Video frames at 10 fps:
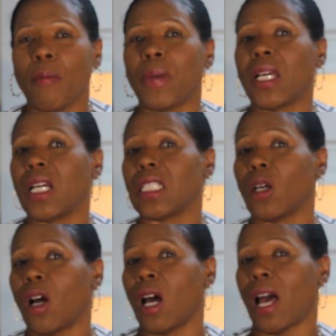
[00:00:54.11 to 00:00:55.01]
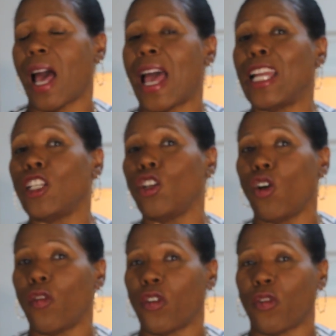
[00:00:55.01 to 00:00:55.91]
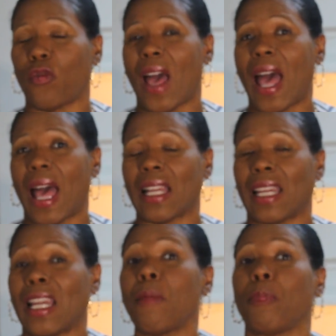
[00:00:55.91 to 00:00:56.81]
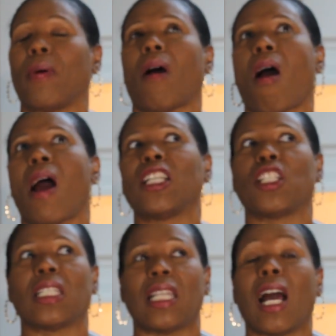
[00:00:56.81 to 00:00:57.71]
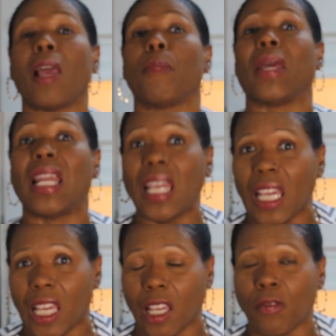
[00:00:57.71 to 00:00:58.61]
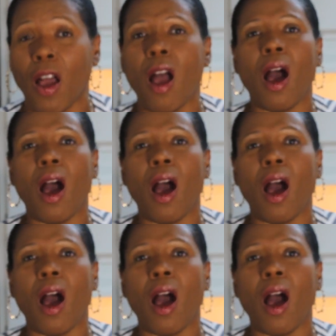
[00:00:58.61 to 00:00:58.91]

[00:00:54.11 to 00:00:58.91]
because uh, I know for a fact, and then, or I should say I believe,